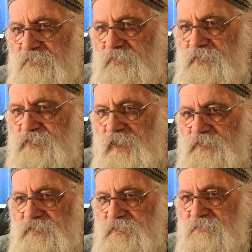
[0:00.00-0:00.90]
for the
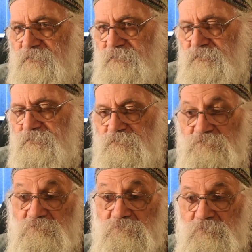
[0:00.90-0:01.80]
Jackson
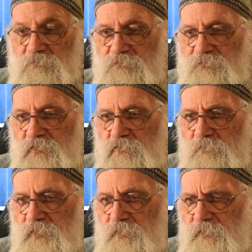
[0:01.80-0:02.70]
Federal
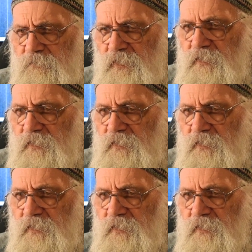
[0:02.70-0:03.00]
Building. But